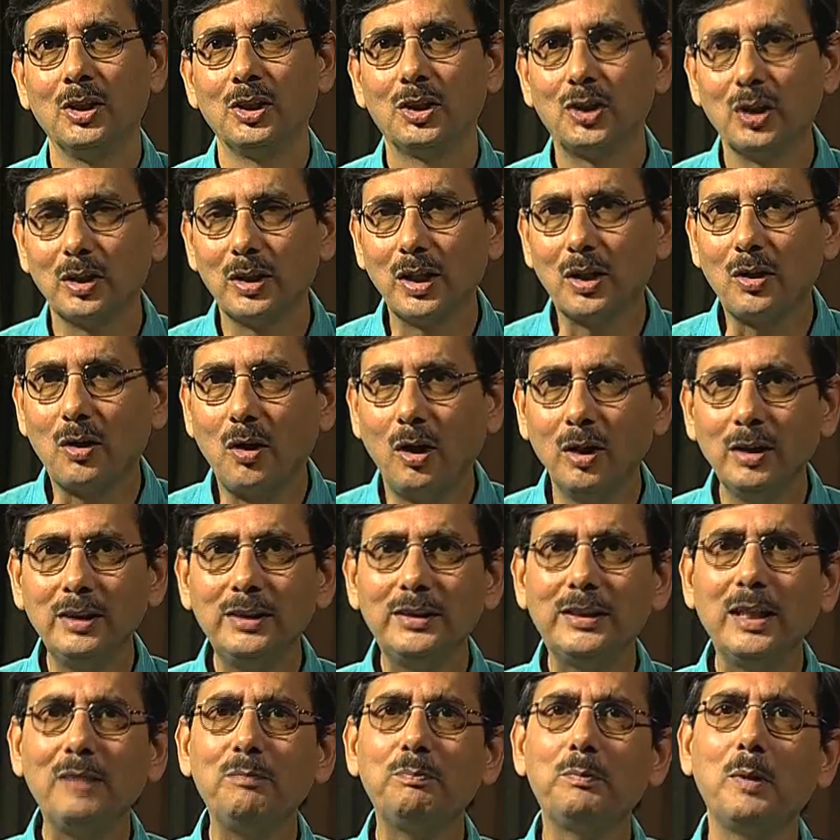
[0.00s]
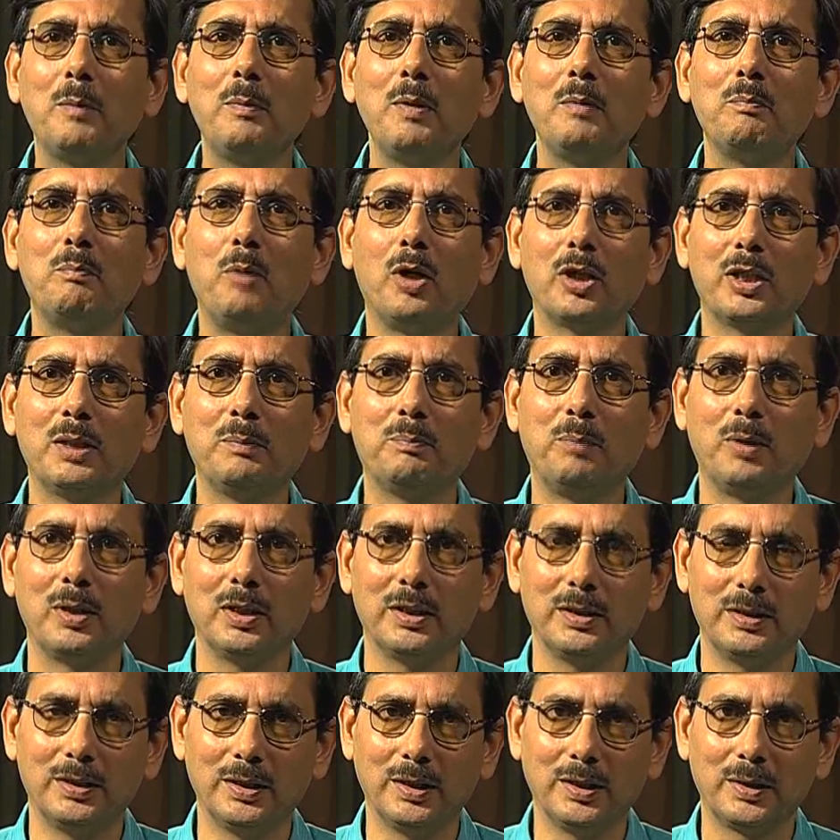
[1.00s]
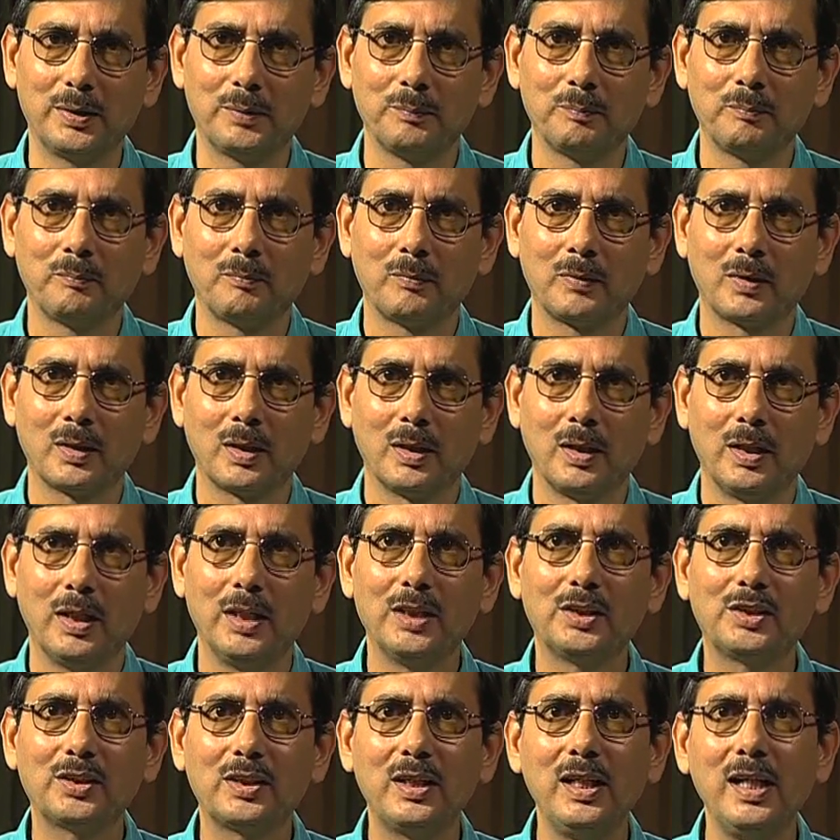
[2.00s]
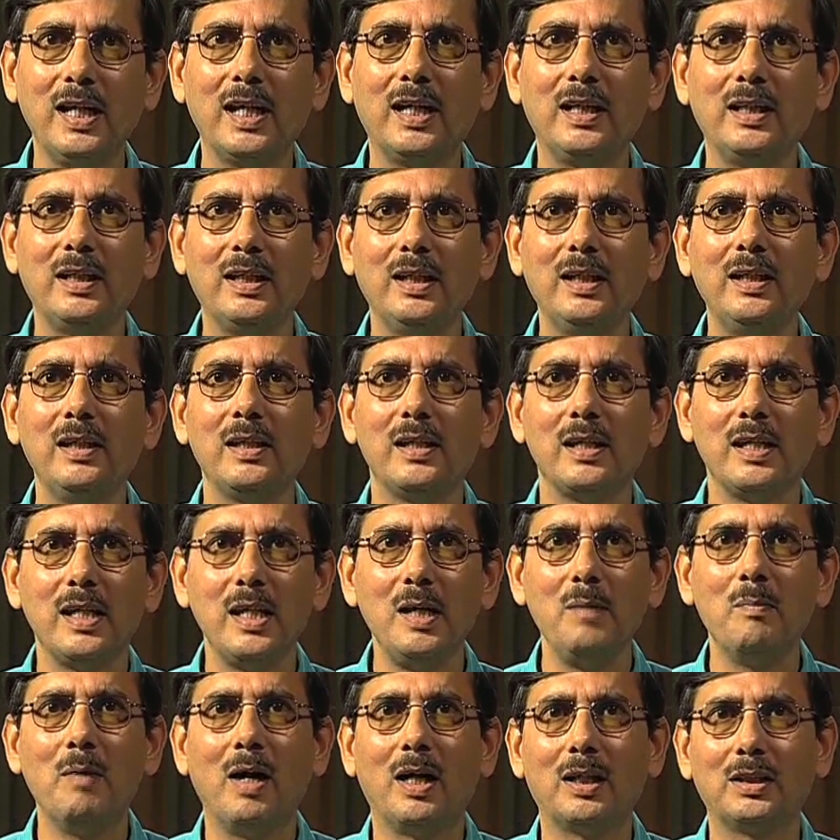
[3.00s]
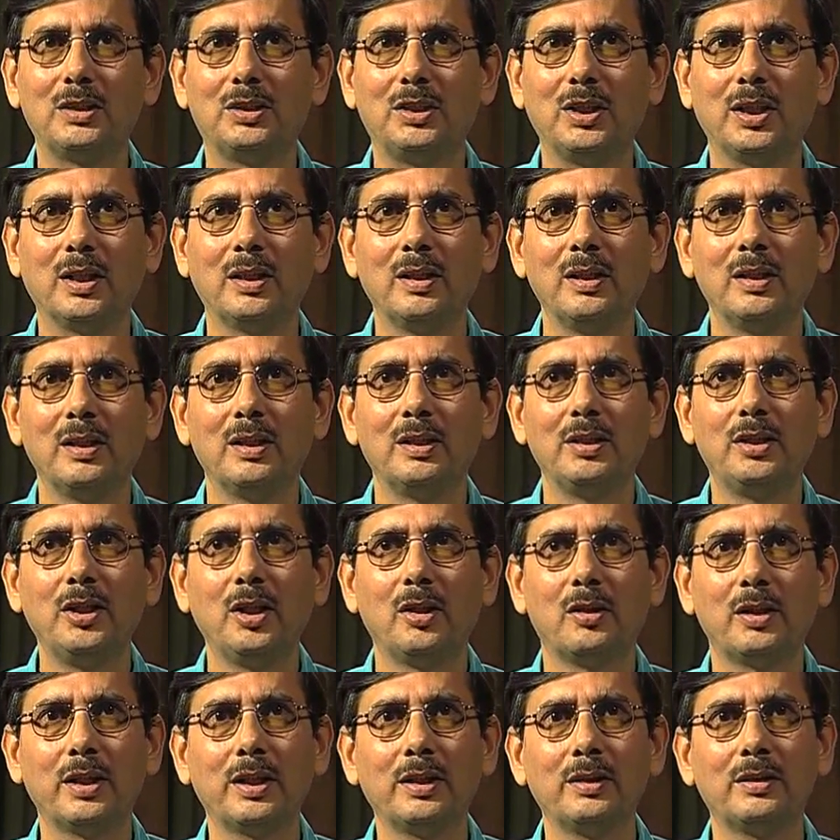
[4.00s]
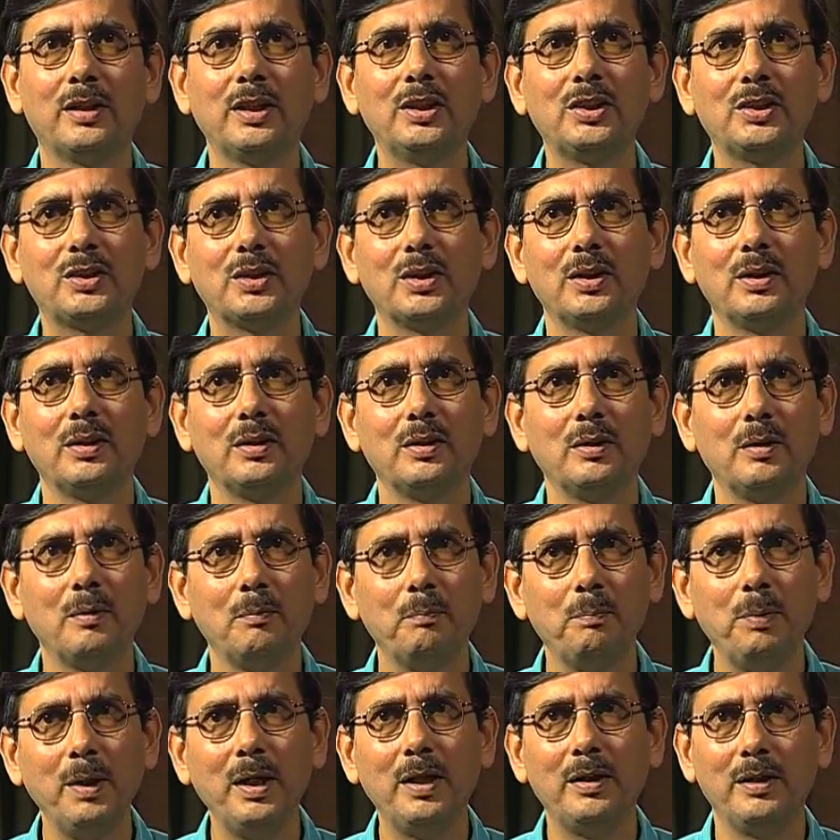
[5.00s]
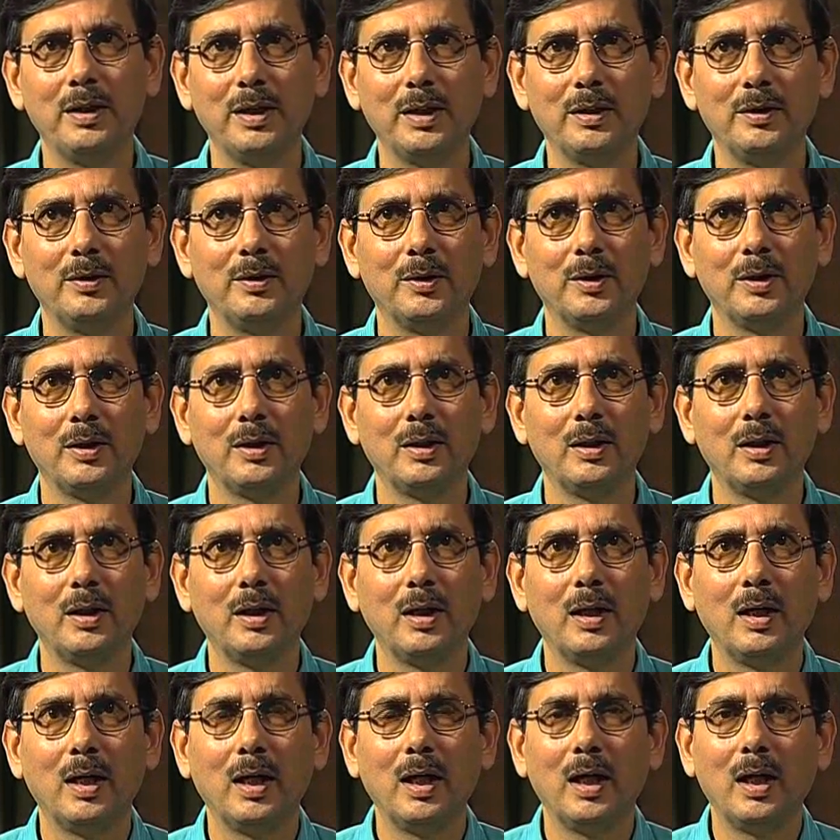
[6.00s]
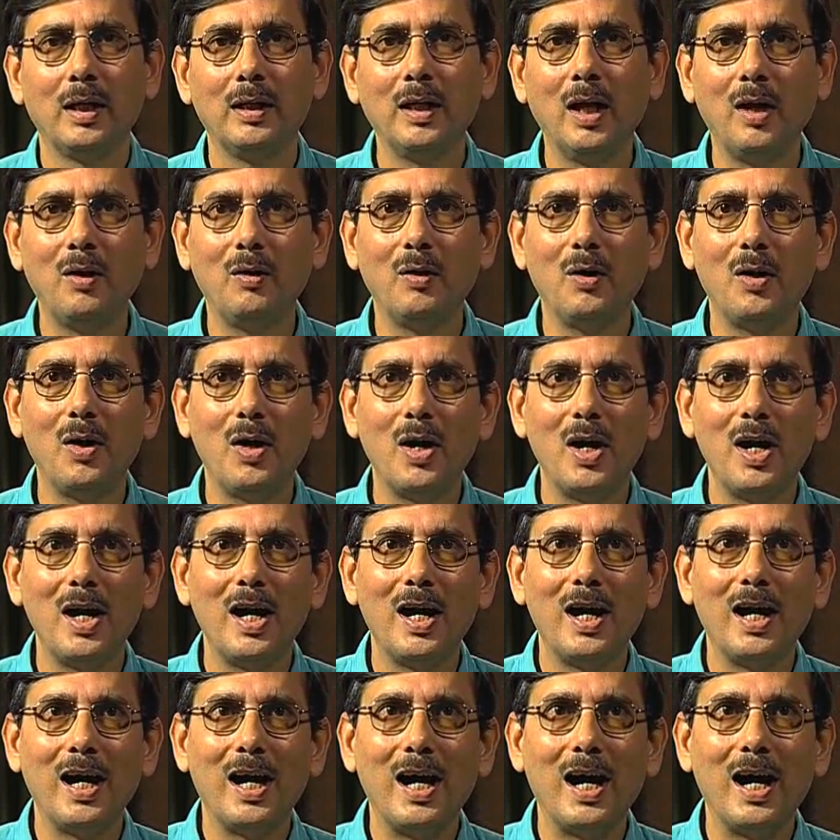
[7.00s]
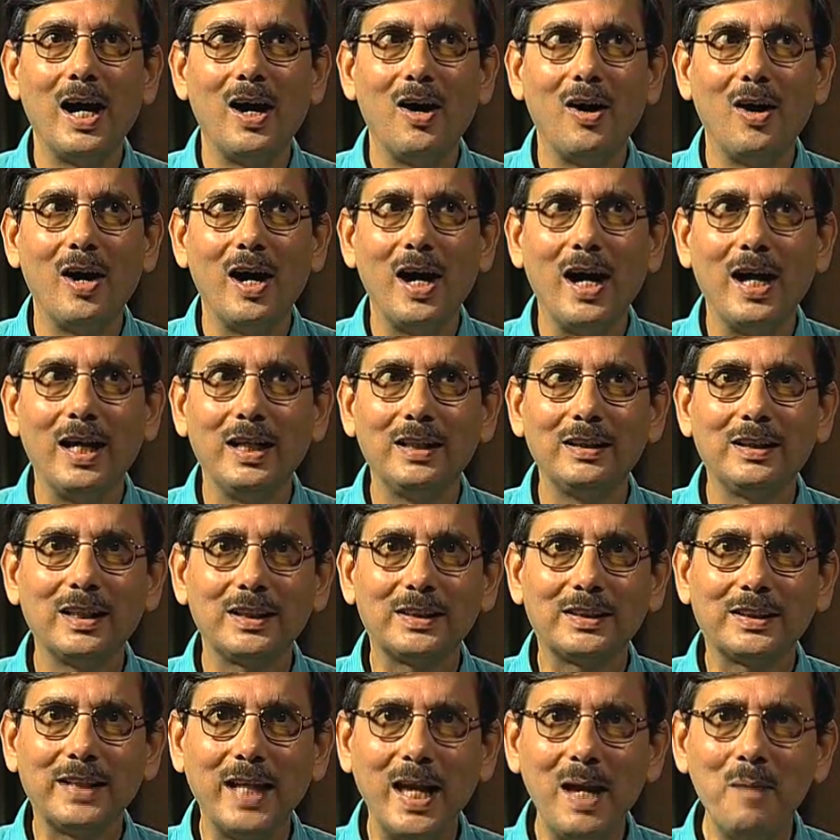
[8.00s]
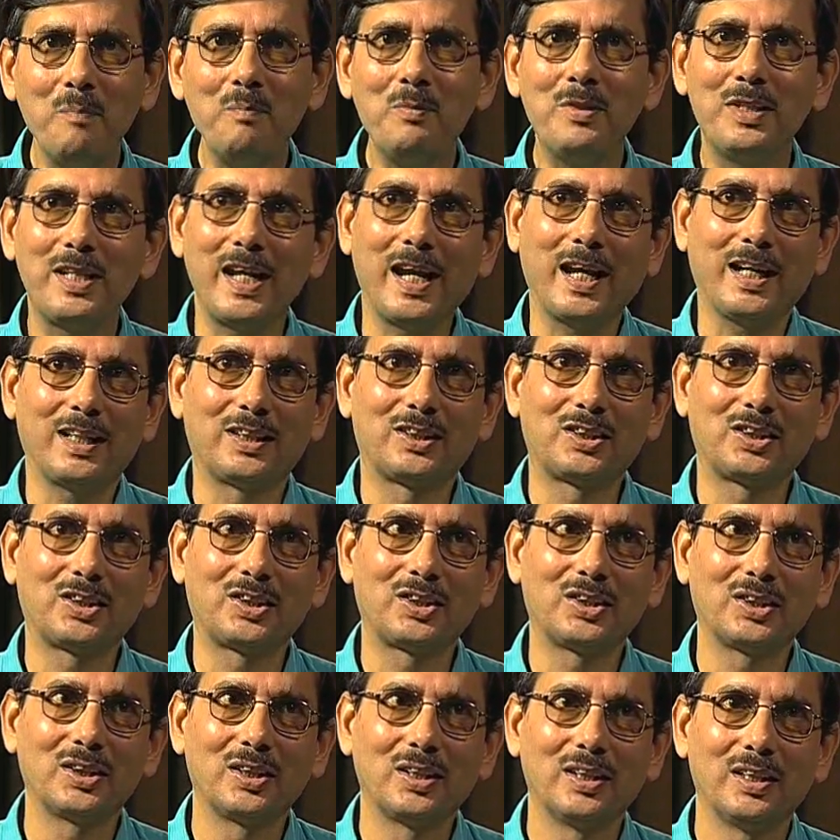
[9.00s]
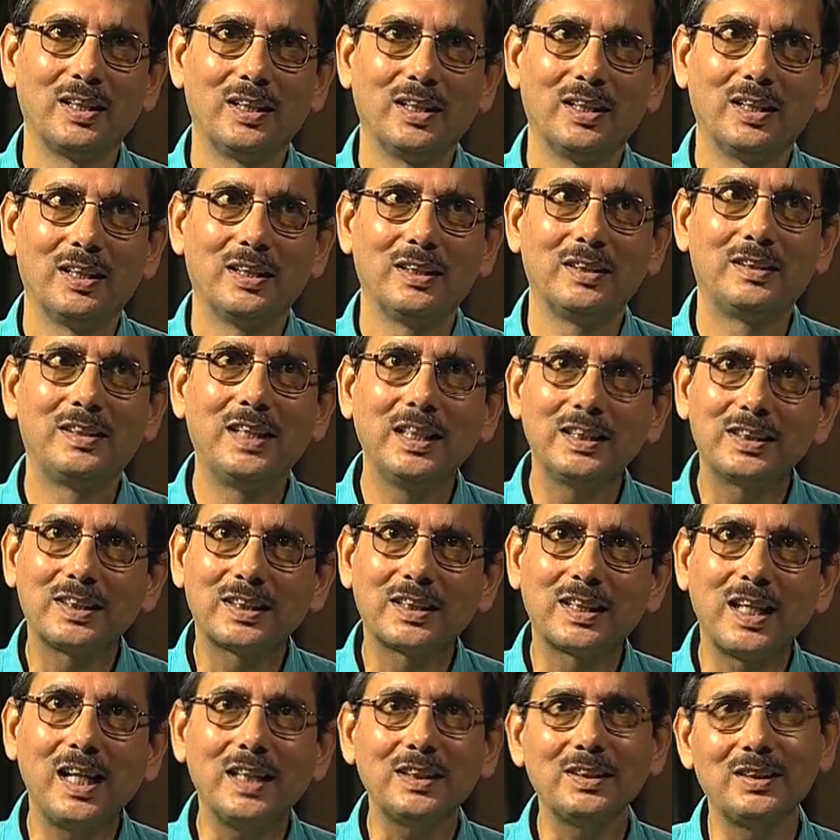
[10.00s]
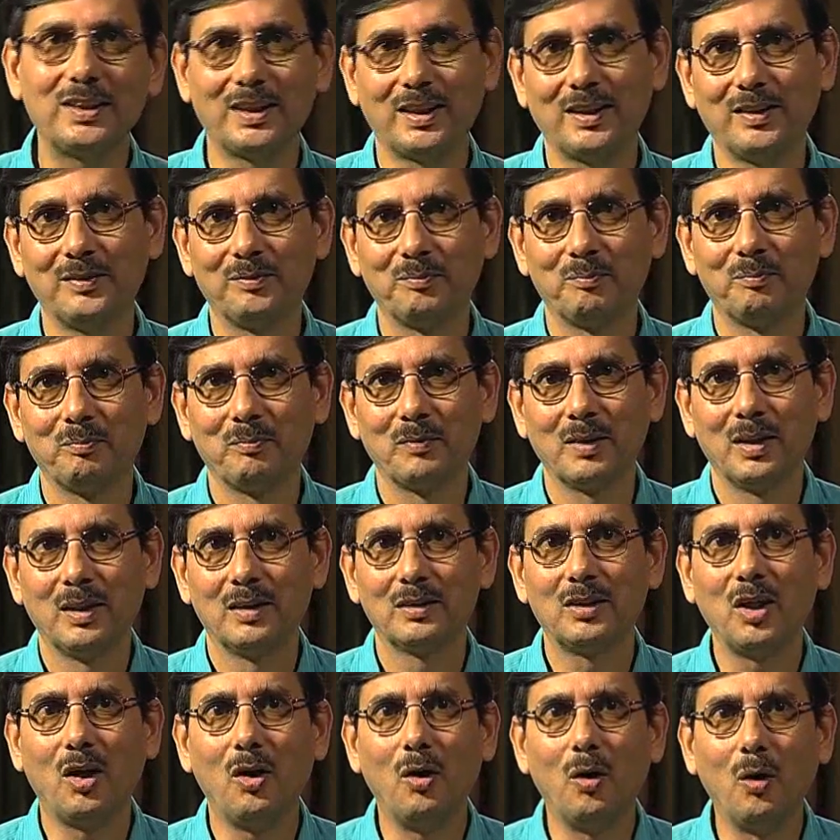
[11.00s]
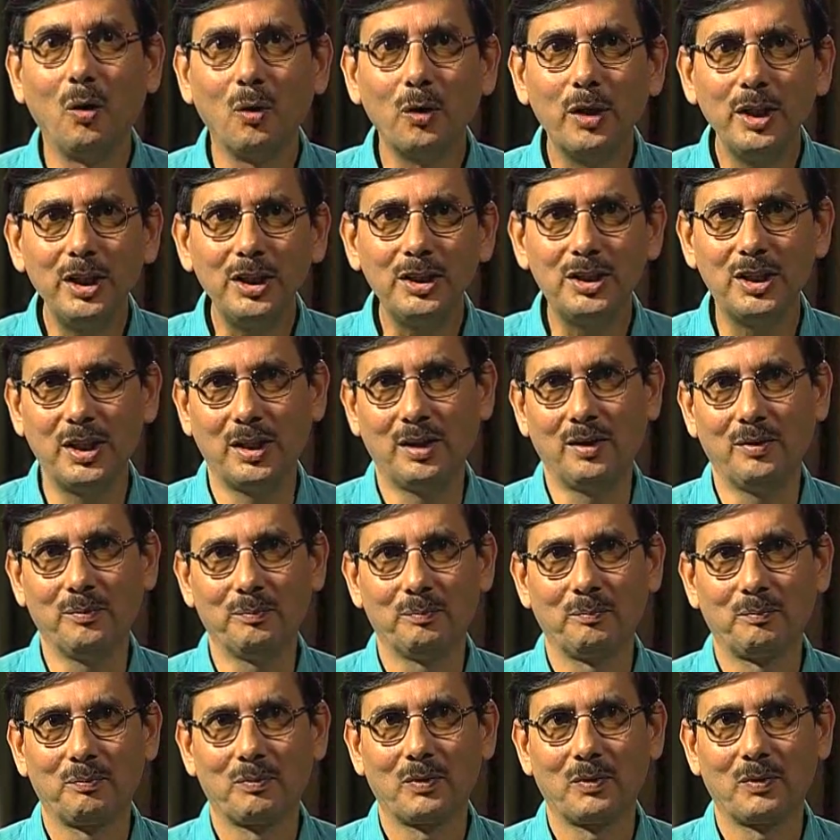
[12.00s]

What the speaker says: So the concept of a body politic is clearly emerging during this period. Now, the same texts discussing the origin